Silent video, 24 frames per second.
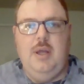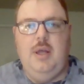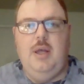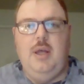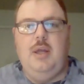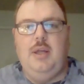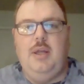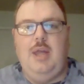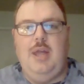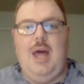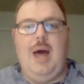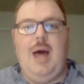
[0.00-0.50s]

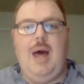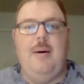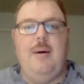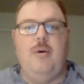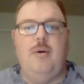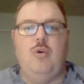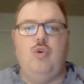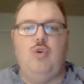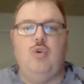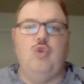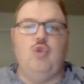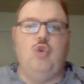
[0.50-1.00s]
Yeah,
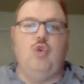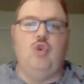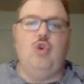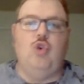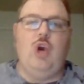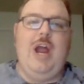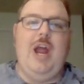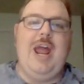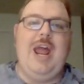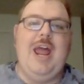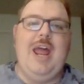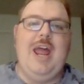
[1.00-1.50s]

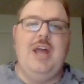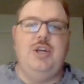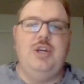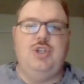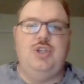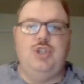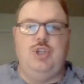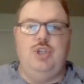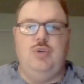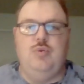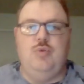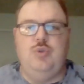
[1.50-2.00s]
great
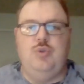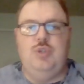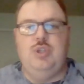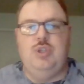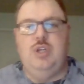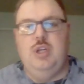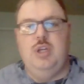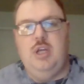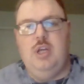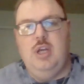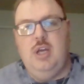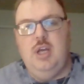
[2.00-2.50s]
issues.
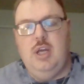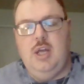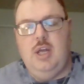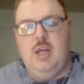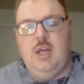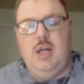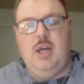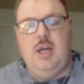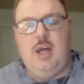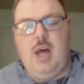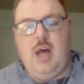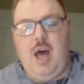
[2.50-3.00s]

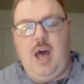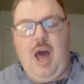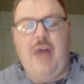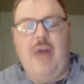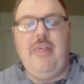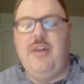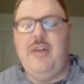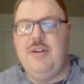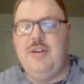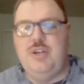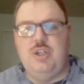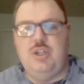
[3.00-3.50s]
I
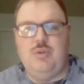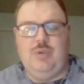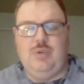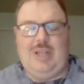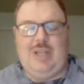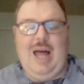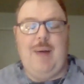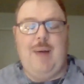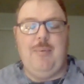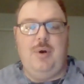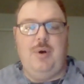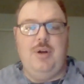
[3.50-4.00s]
think these issues are a
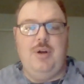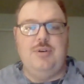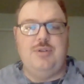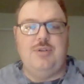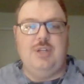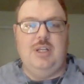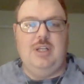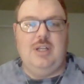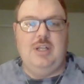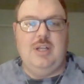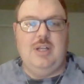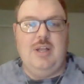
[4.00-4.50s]
lot more
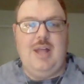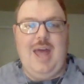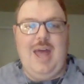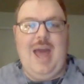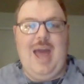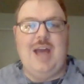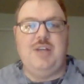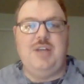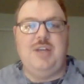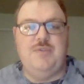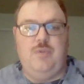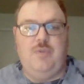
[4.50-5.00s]
interesting than
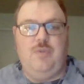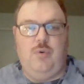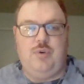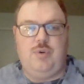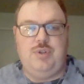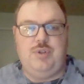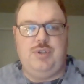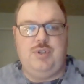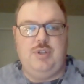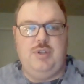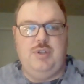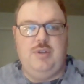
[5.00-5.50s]
X Force.